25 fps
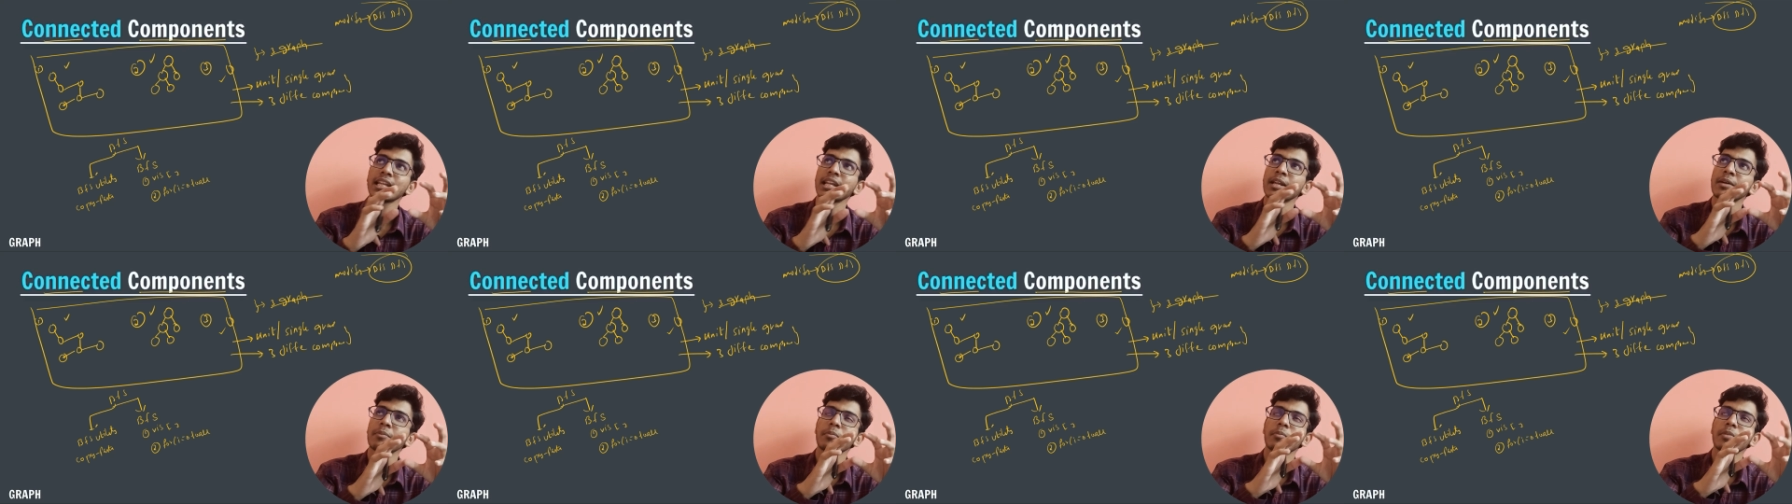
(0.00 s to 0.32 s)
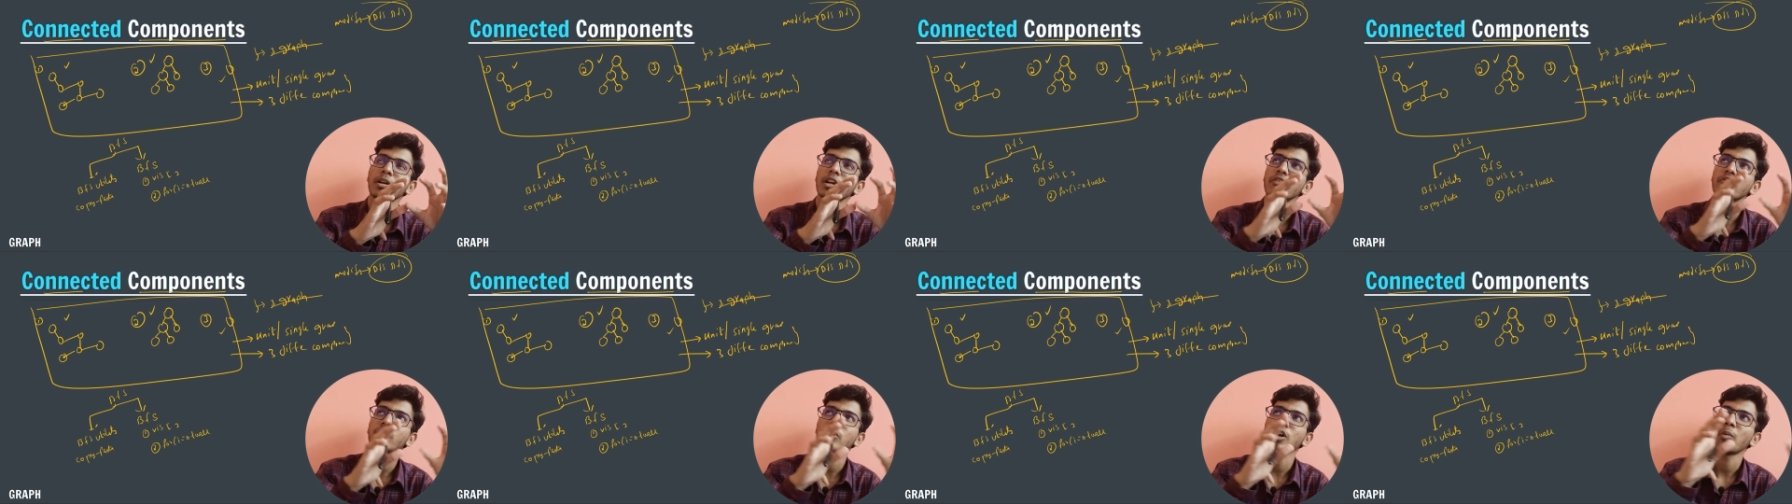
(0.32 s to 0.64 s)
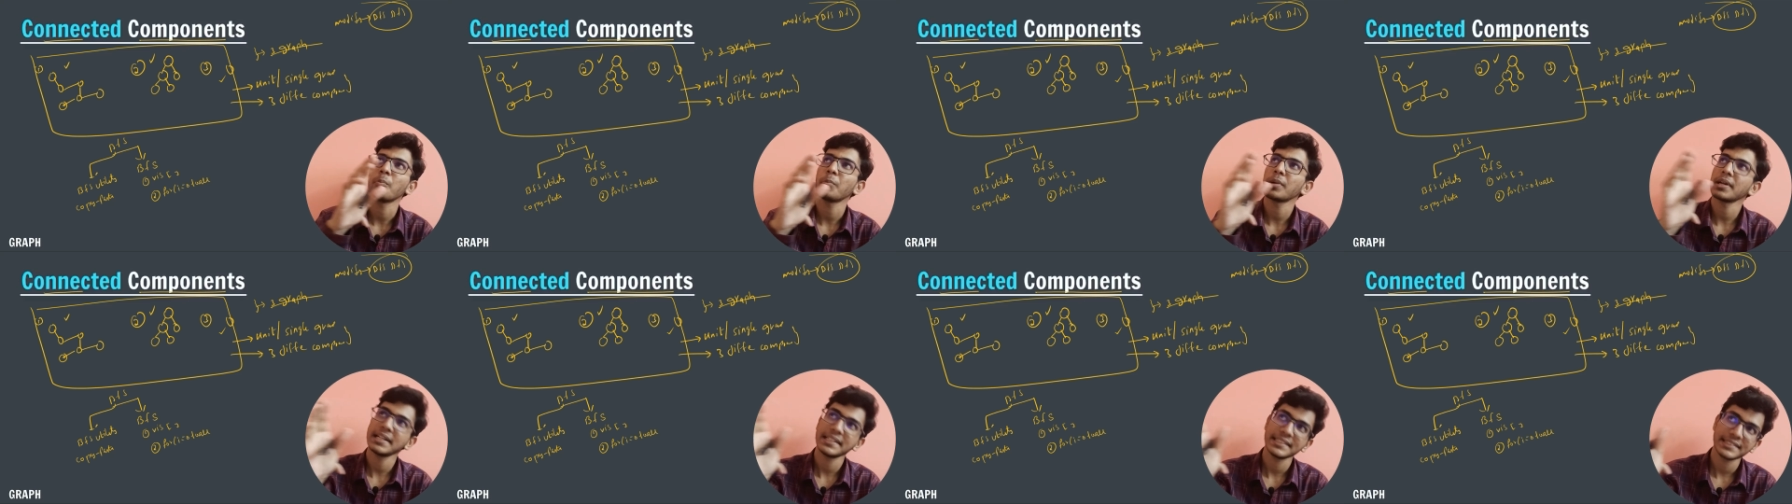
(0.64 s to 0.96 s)
number of
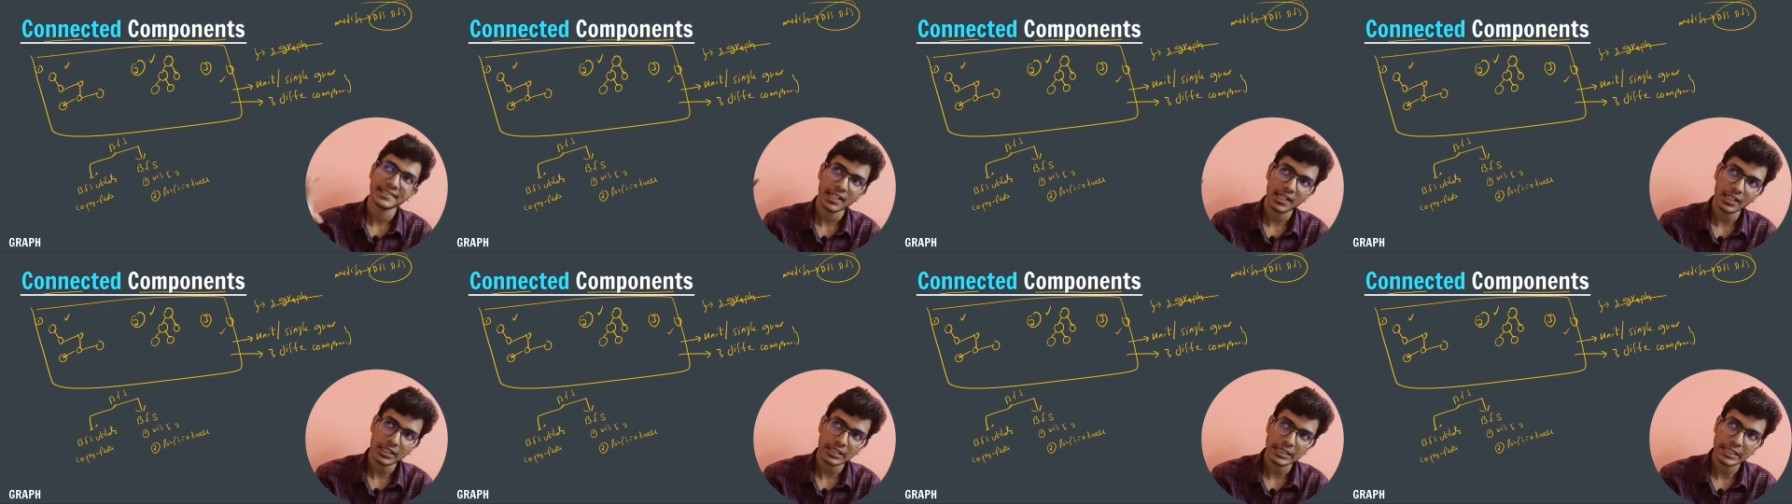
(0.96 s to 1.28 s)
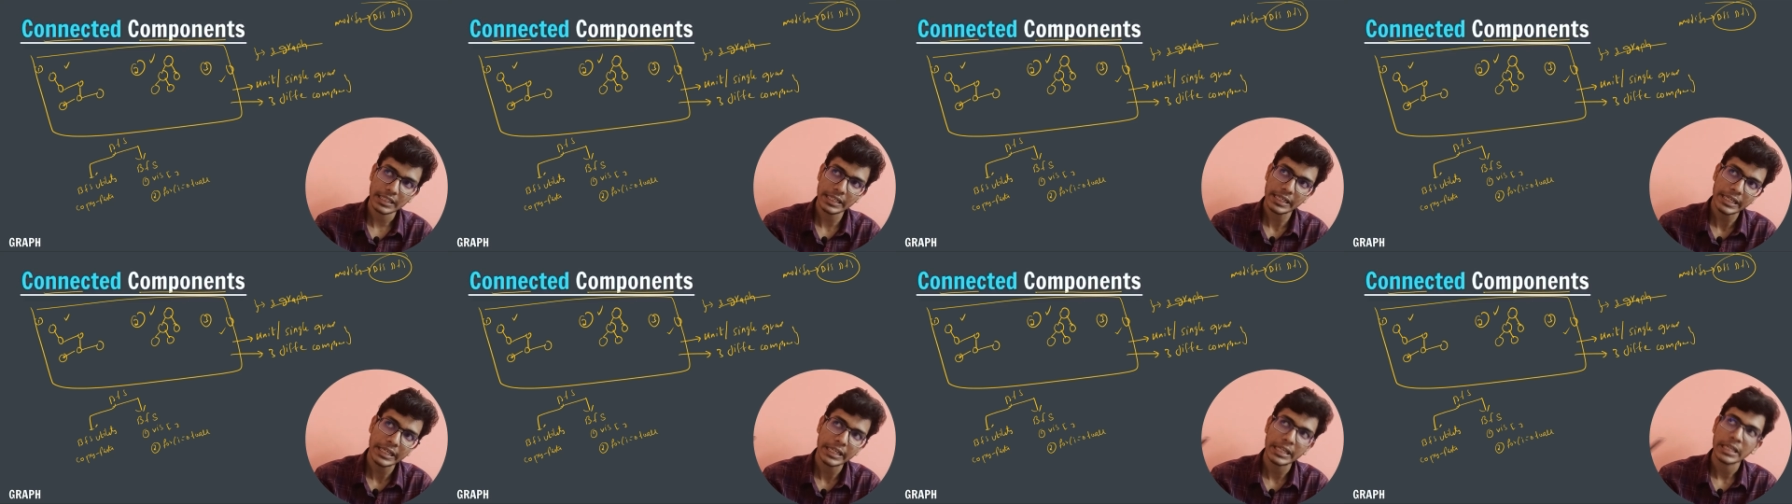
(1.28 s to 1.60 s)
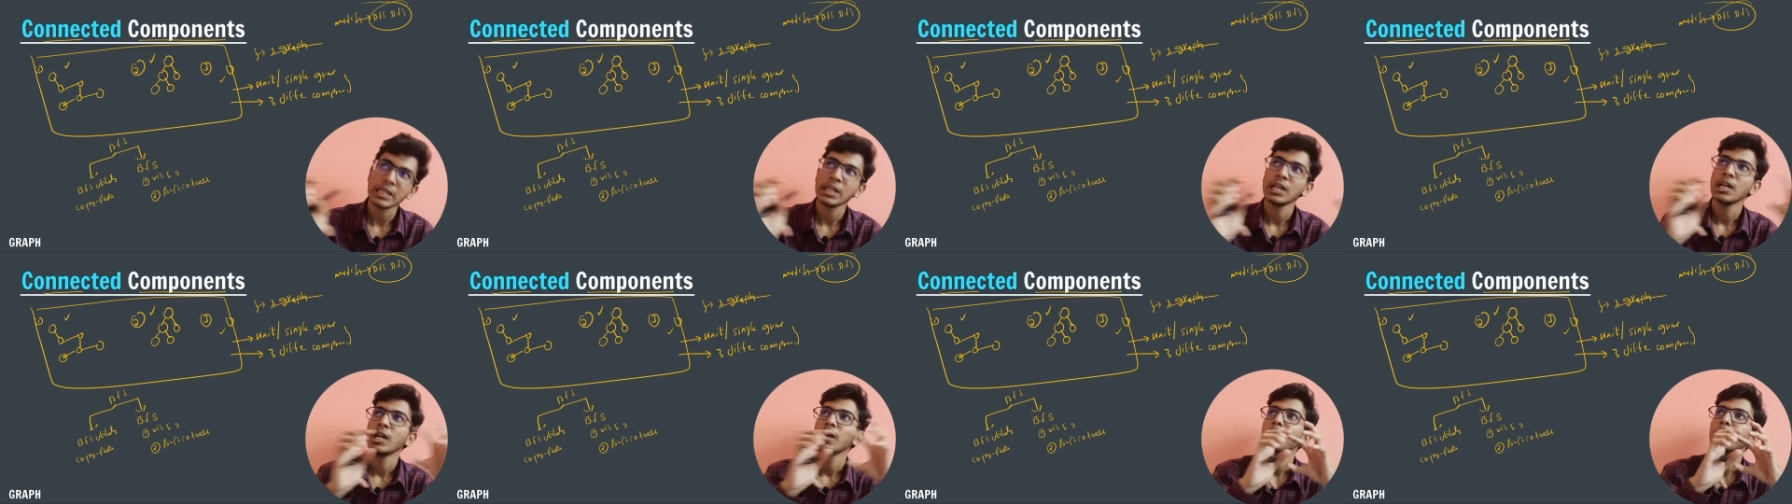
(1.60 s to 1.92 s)
components are
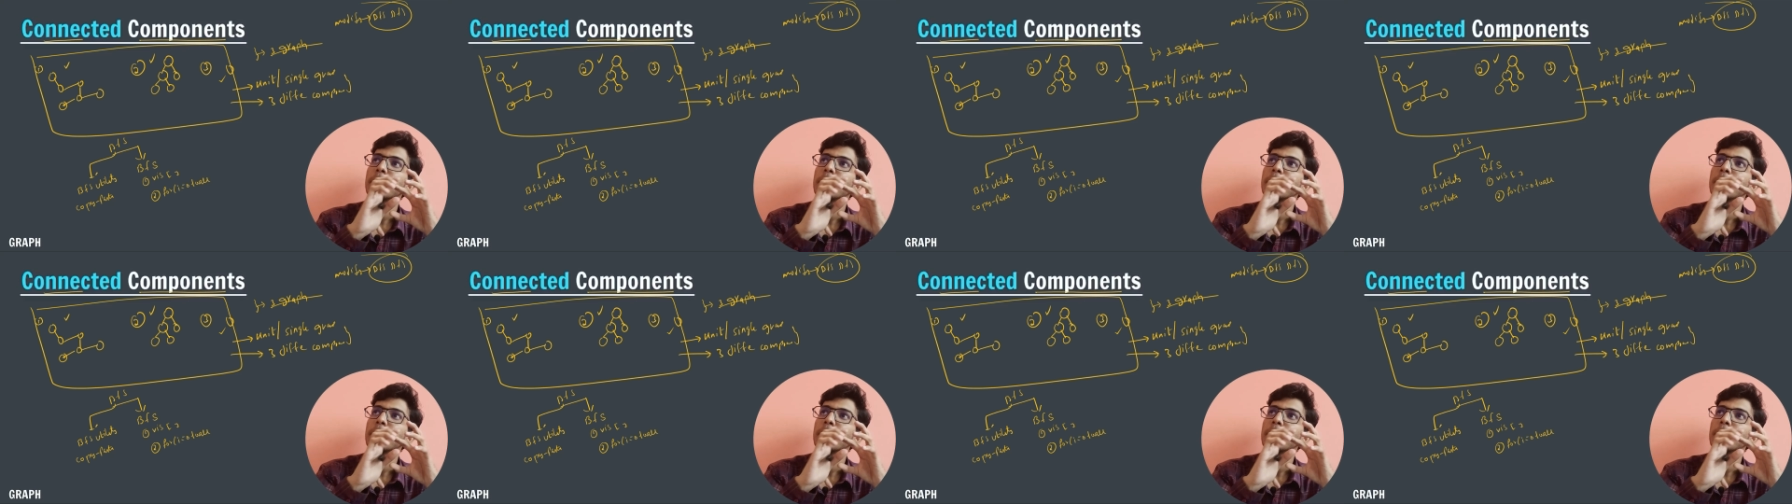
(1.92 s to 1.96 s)
3,